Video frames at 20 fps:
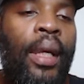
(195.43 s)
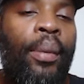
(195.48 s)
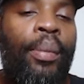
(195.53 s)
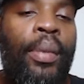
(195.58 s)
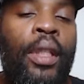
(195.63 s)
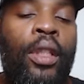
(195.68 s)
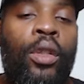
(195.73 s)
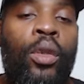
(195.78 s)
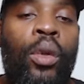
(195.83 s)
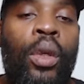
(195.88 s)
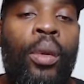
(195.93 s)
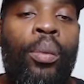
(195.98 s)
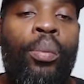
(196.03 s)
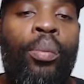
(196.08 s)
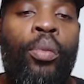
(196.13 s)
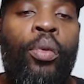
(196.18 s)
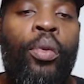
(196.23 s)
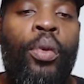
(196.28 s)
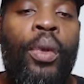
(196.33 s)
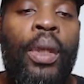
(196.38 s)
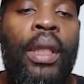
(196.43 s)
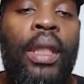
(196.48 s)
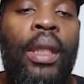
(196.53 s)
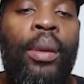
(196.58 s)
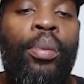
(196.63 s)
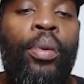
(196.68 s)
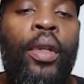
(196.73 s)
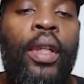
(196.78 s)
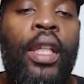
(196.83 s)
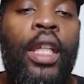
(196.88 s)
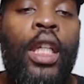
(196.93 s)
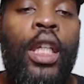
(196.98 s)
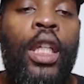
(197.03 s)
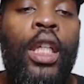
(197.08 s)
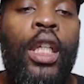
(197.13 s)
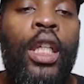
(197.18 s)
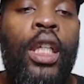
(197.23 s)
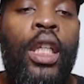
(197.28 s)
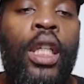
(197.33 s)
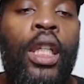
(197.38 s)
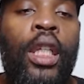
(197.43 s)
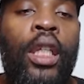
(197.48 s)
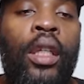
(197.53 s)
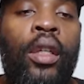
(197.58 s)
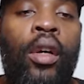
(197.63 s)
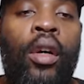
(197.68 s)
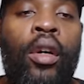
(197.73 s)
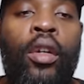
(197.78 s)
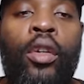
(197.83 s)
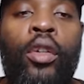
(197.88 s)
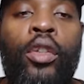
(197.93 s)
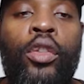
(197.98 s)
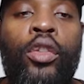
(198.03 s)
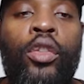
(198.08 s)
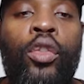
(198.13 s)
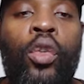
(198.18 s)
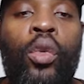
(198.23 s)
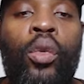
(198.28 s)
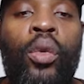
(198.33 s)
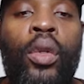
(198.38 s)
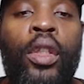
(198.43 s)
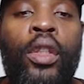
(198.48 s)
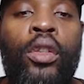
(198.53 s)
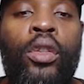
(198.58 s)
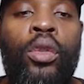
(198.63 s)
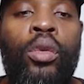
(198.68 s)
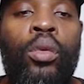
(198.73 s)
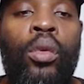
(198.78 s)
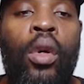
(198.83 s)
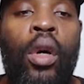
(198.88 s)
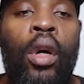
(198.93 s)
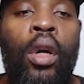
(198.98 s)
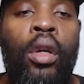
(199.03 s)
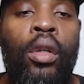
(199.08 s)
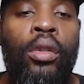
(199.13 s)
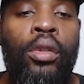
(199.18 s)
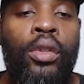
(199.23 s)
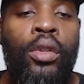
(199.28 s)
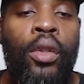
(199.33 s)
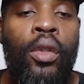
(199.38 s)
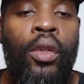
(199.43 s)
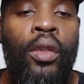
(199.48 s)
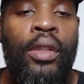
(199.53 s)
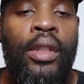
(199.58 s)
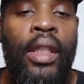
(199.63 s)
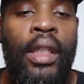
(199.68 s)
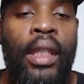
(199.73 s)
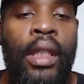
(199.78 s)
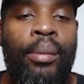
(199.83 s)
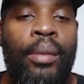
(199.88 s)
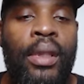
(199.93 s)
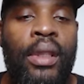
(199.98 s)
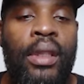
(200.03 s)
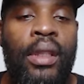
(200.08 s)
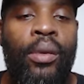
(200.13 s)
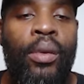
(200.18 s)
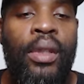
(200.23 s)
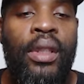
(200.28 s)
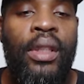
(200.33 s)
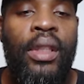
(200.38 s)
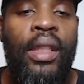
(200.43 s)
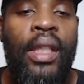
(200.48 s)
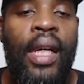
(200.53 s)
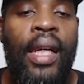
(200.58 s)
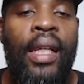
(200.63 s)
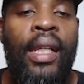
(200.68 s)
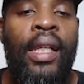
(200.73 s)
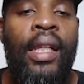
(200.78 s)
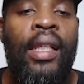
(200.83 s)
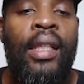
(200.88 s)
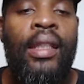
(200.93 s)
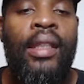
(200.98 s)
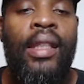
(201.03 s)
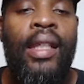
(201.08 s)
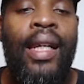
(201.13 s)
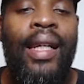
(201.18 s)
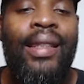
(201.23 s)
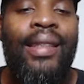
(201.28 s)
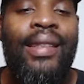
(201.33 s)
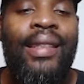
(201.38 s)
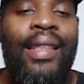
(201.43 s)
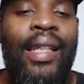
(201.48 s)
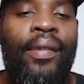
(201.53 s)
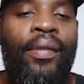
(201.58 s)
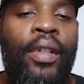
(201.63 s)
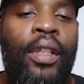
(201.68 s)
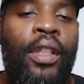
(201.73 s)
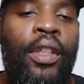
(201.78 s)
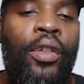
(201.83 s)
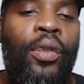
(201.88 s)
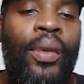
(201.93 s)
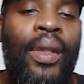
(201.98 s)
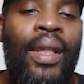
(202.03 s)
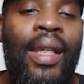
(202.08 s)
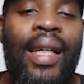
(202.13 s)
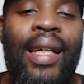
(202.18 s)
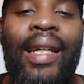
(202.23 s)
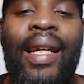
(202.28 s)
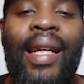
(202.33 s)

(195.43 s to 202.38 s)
been doing pretty good on her scoring too also. So let me see what she got. She got 7, 3, and